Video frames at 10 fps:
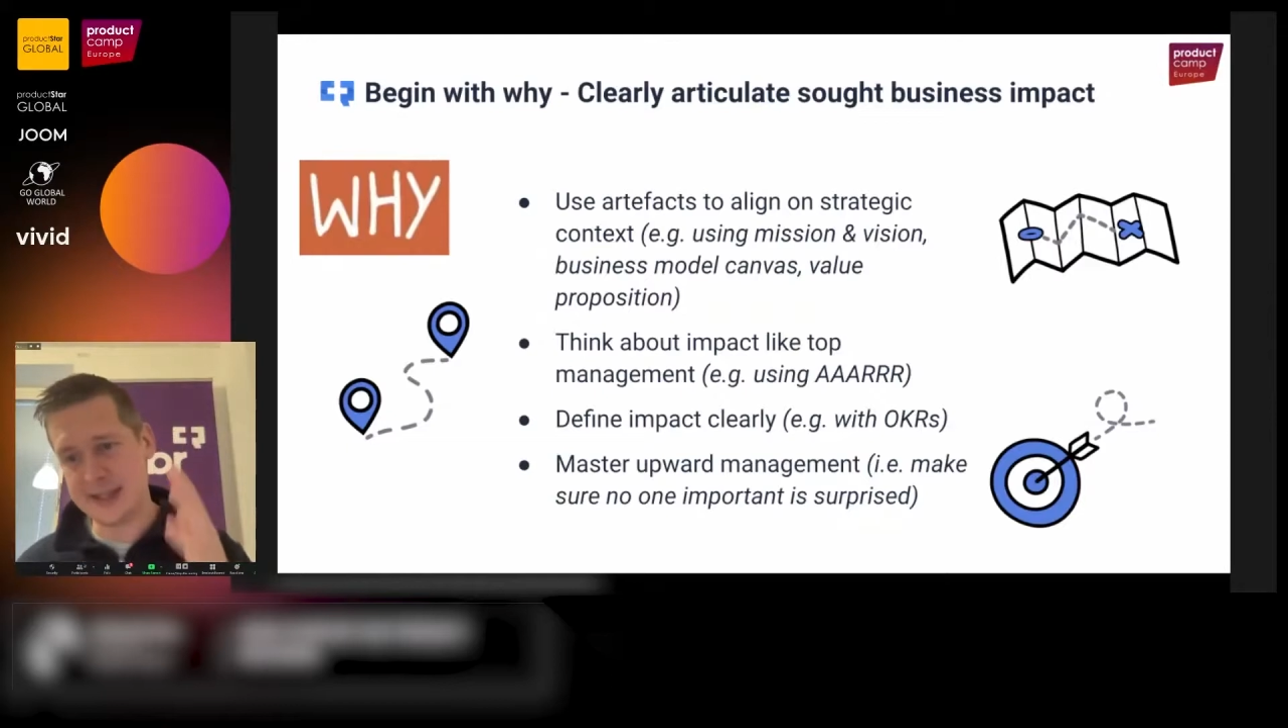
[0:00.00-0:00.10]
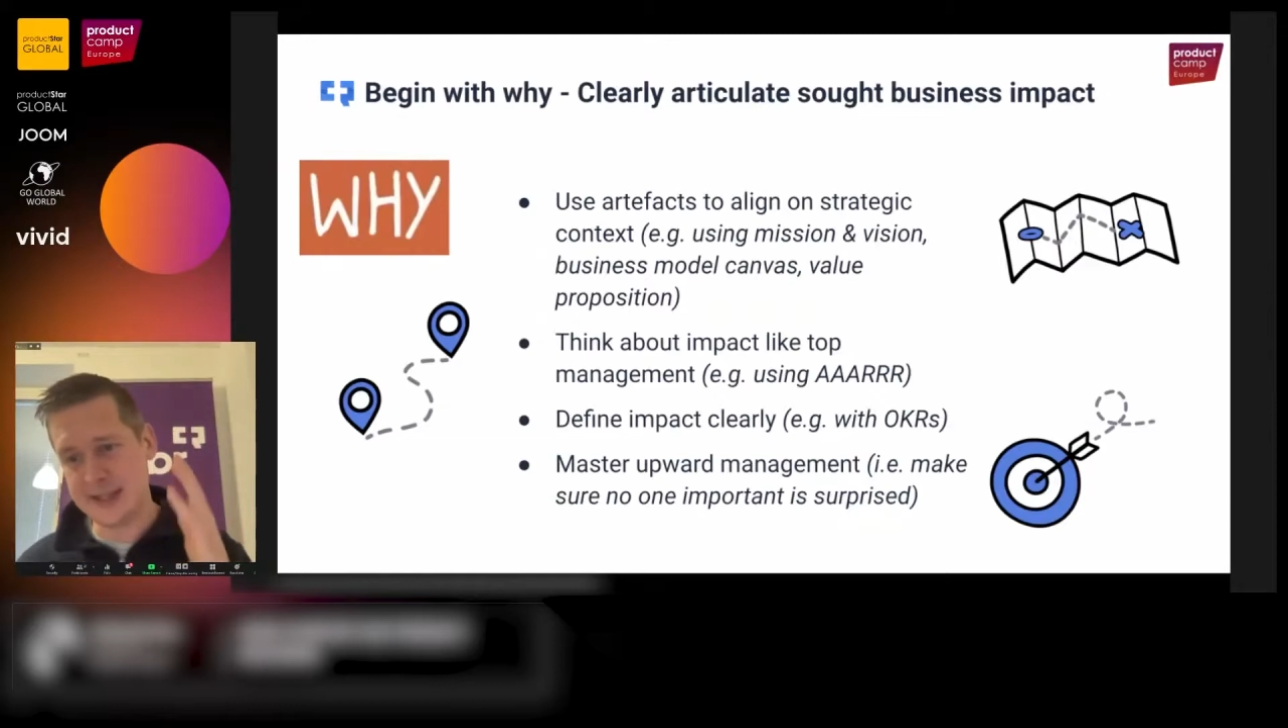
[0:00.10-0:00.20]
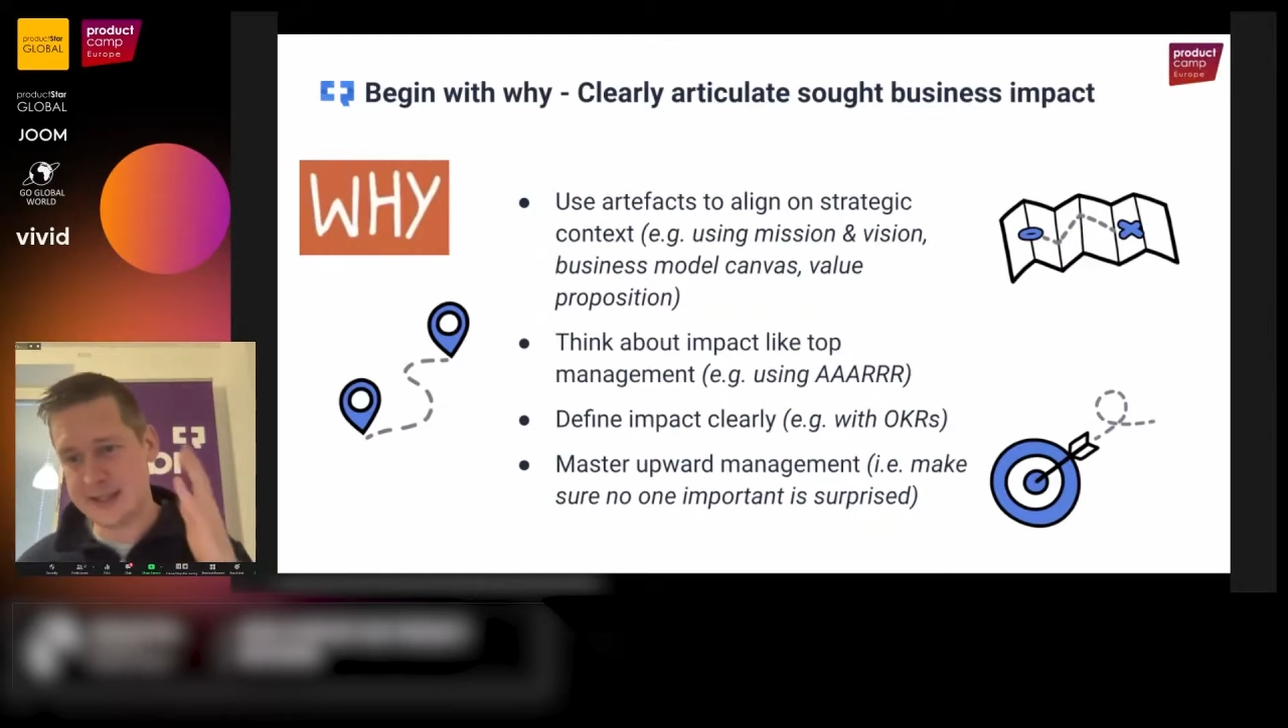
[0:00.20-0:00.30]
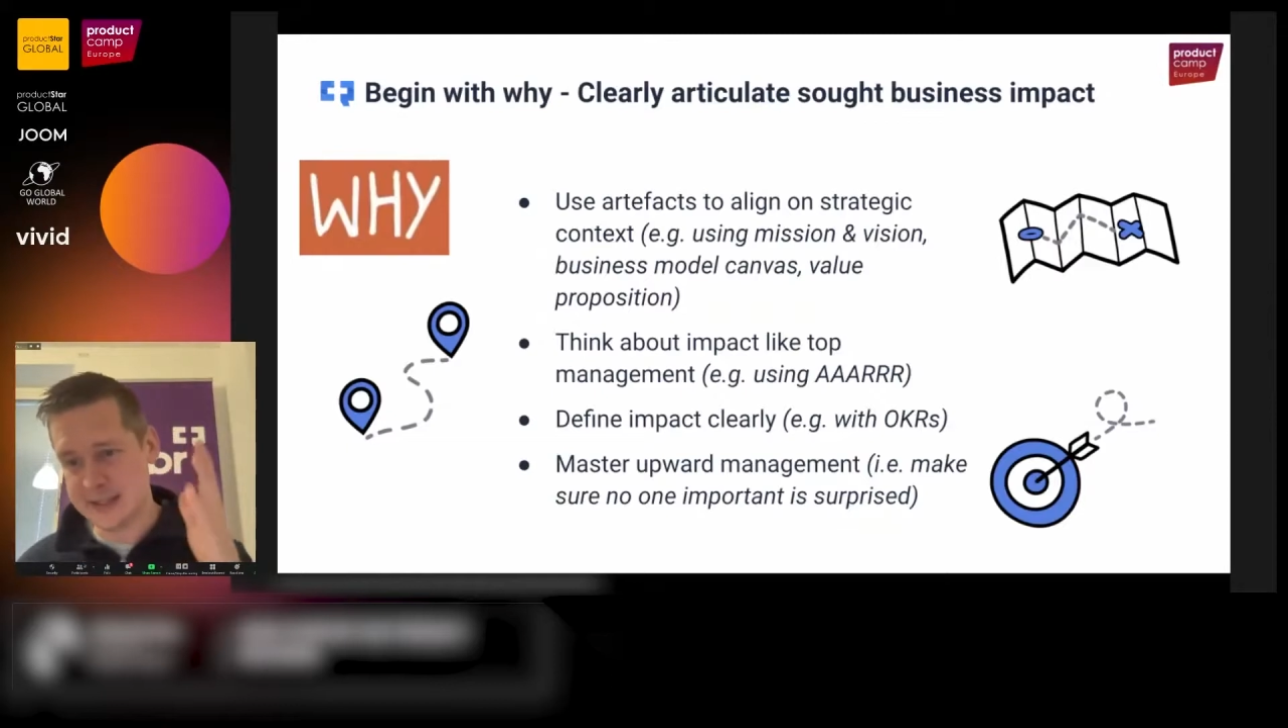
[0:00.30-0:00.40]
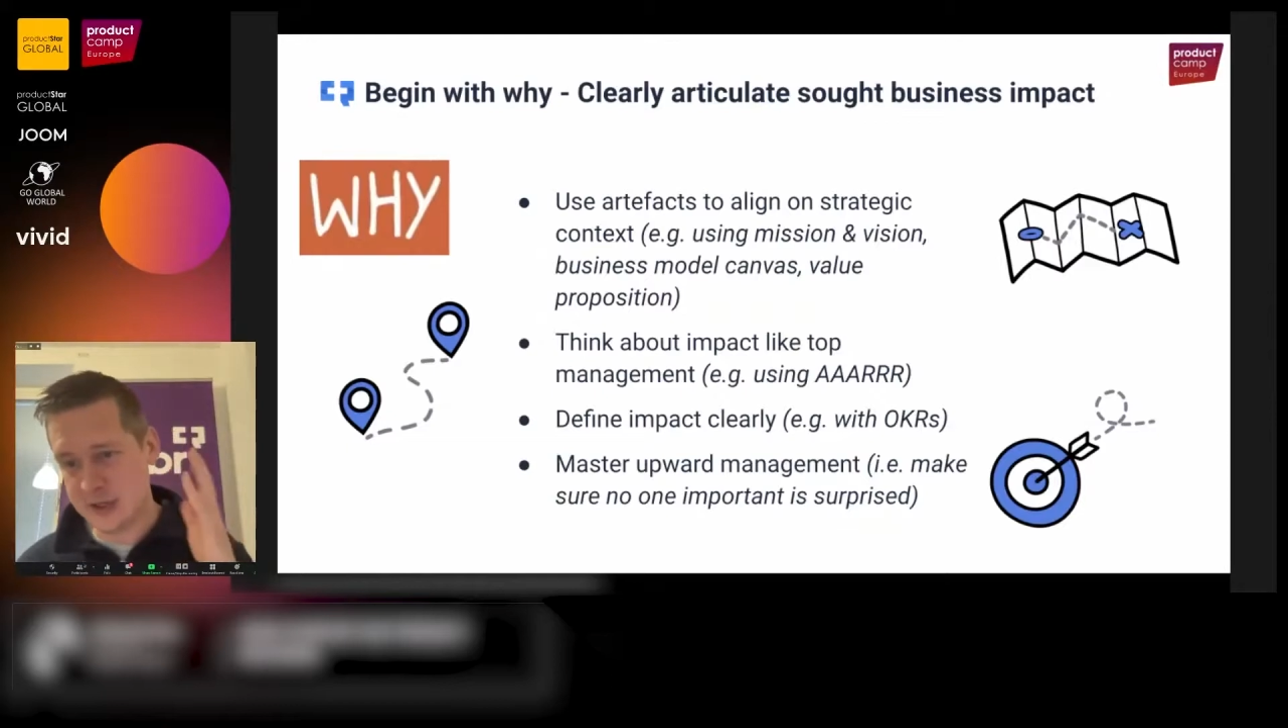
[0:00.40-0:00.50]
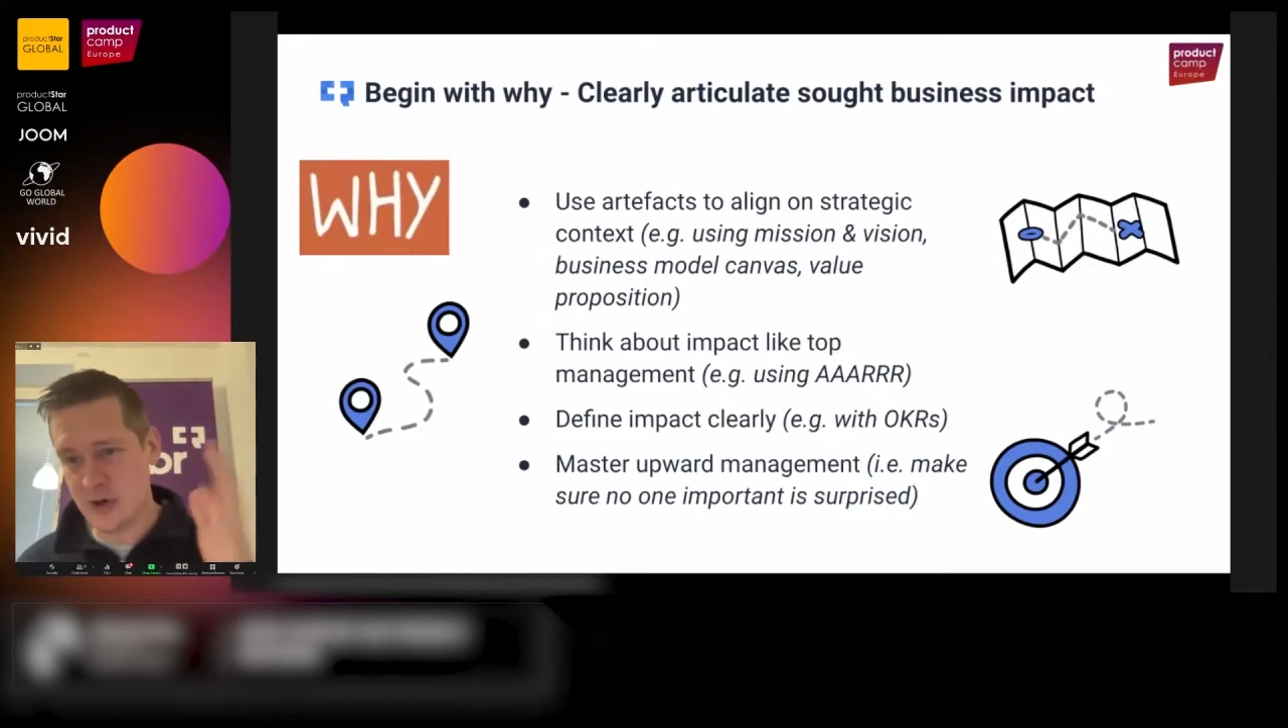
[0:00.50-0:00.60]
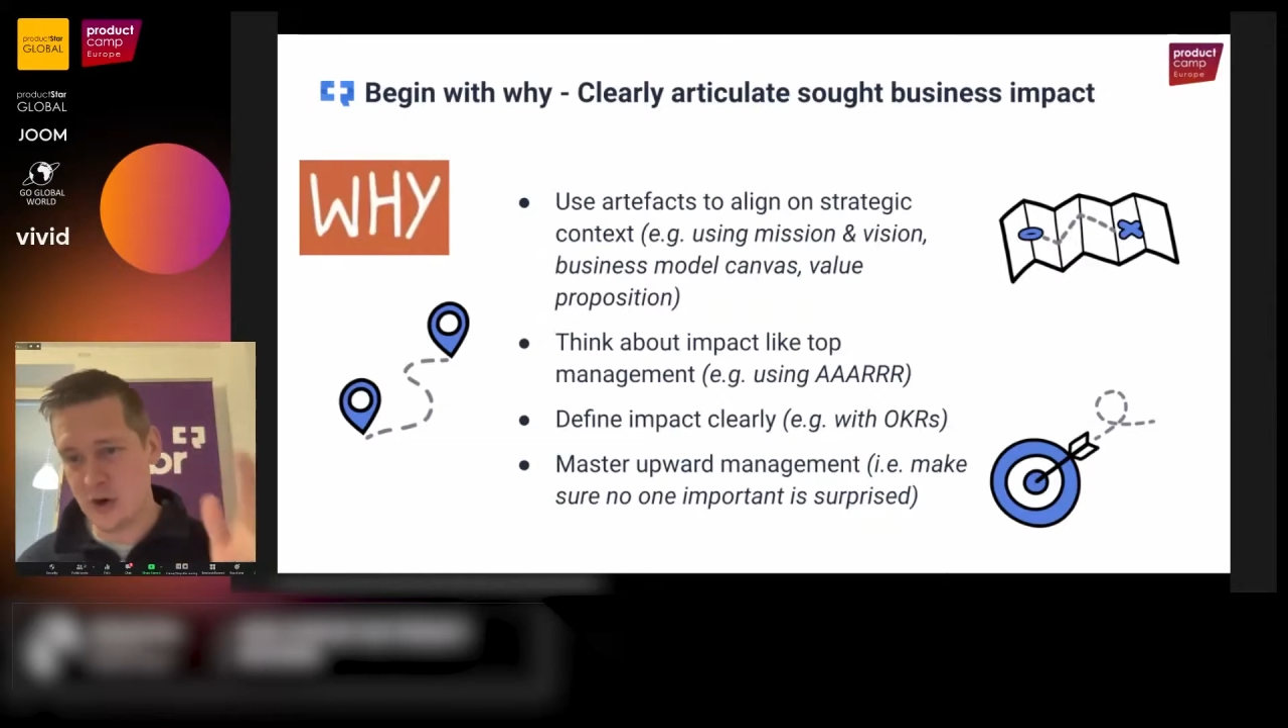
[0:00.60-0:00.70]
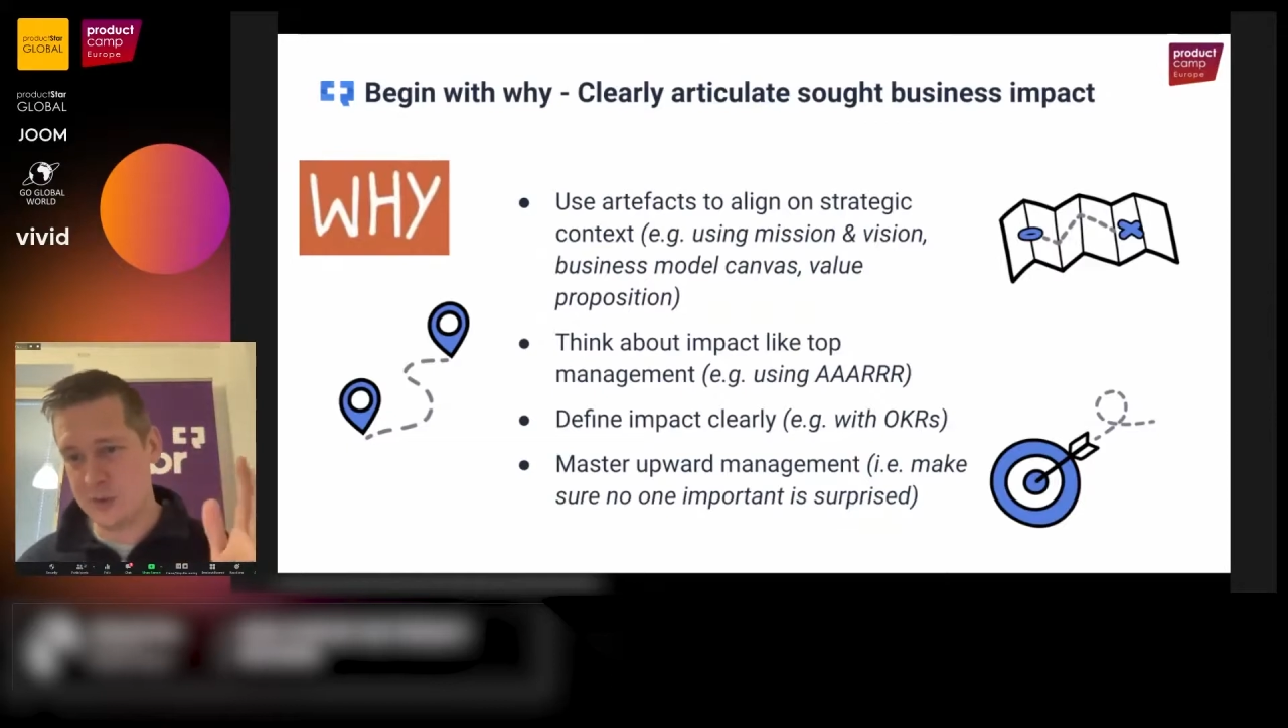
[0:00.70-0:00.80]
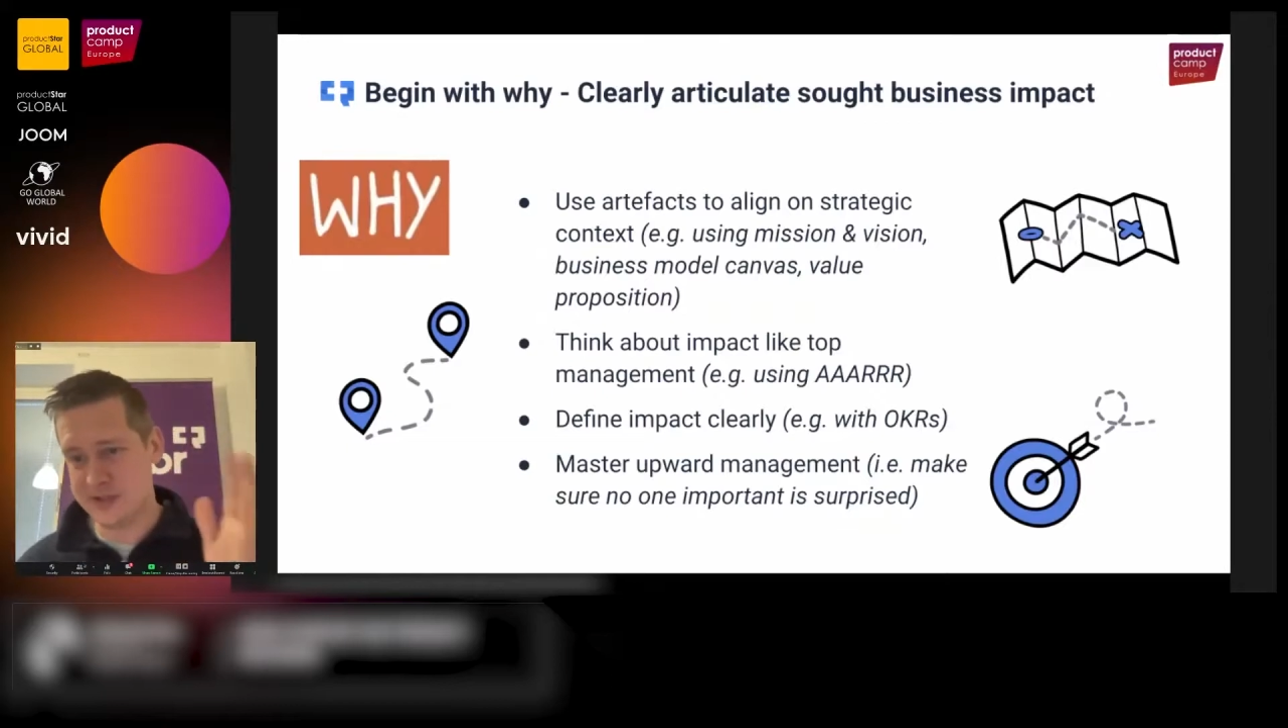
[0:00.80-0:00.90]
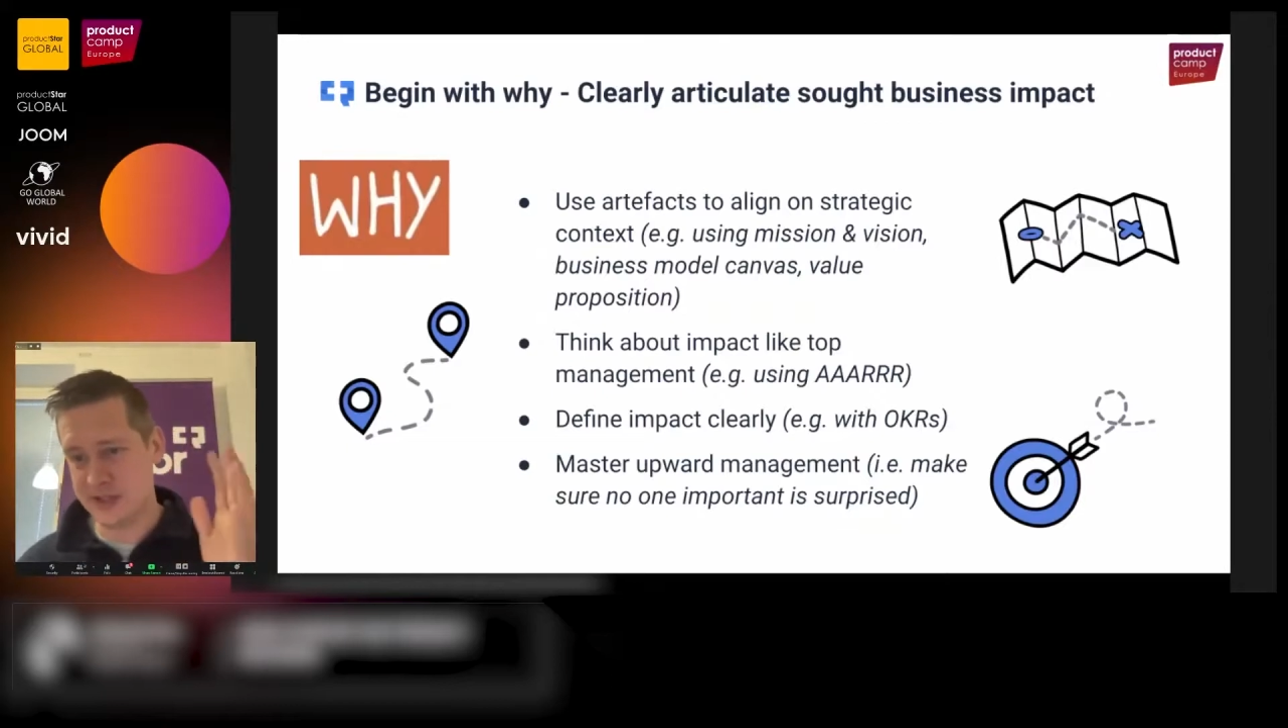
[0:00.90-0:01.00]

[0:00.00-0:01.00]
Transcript: the goals